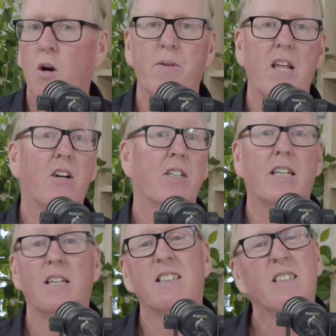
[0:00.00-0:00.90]
to copy that
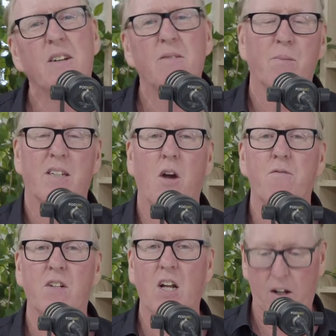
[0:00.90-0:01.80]
idea. Go
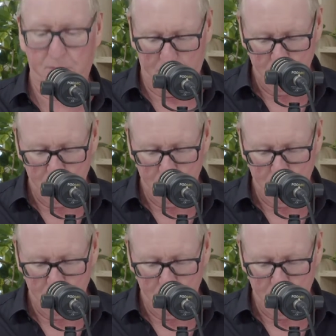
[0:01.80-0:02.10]
for your life.